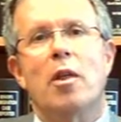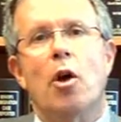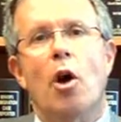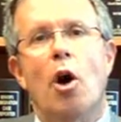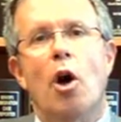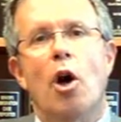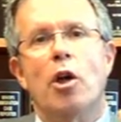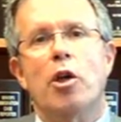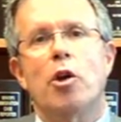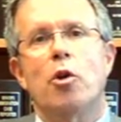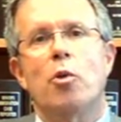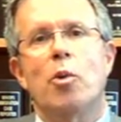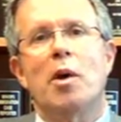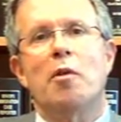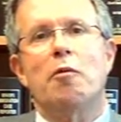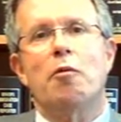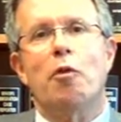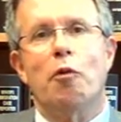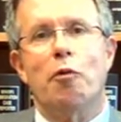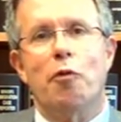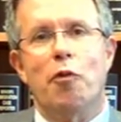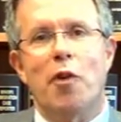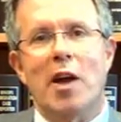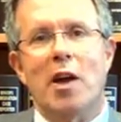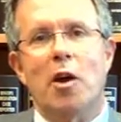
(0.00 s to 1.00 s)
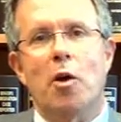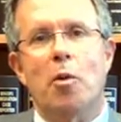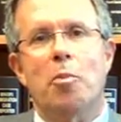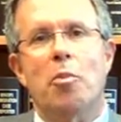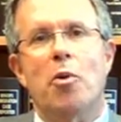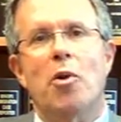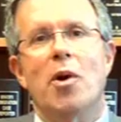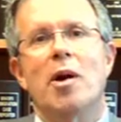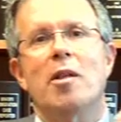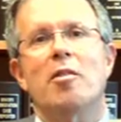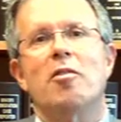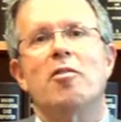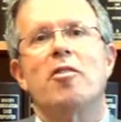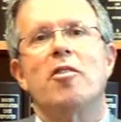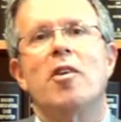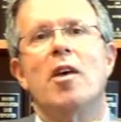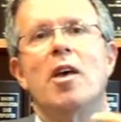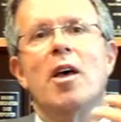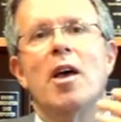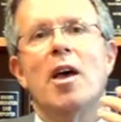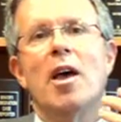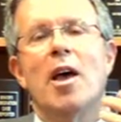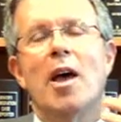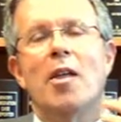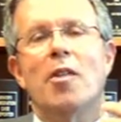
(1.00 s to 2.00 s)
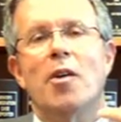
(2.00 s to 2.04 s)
call you in for fingerprints,